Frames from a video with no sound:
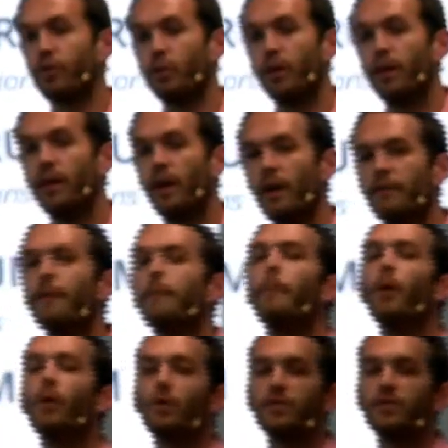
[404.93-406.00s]
and for
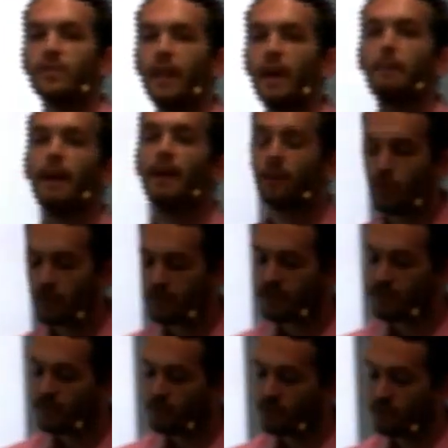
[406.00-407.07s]
most, they make those
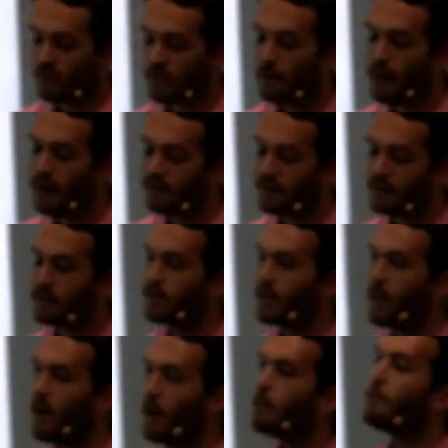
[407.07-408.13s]
decisions on the basis
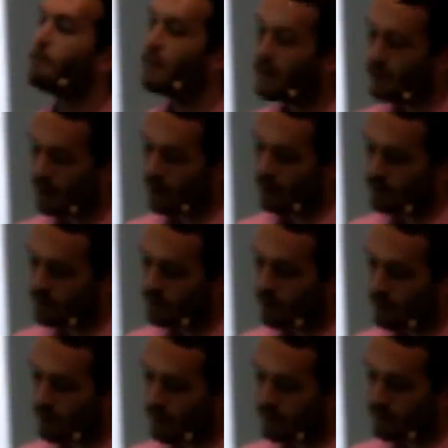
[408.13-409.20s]
of feelings, not
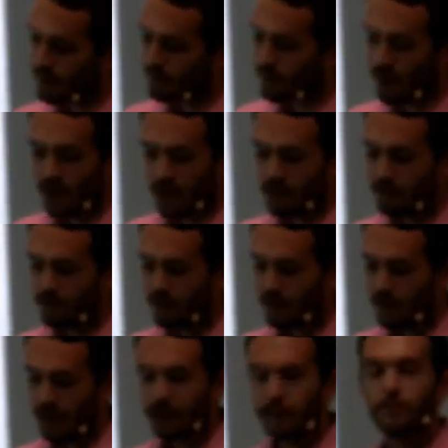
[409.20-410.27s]
some kind of
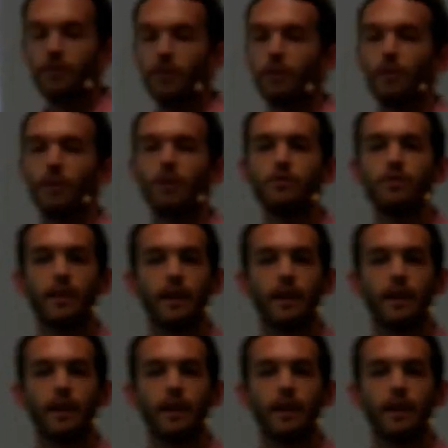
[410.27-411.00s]
external logic.